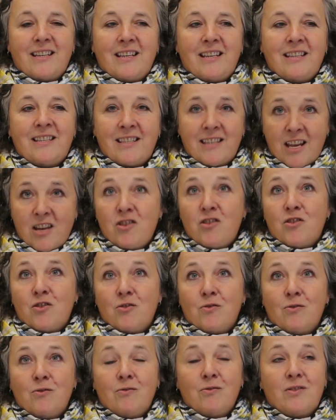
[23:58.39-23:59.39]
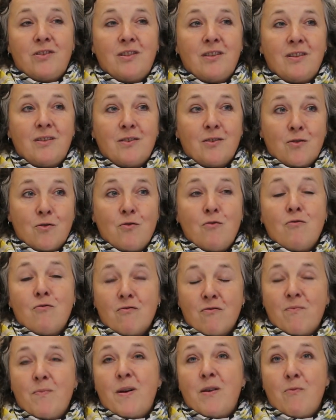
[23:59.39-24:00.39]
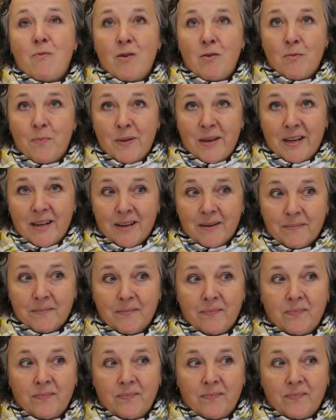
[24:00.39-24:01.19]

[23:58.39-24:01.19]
essential to the core of my well-being.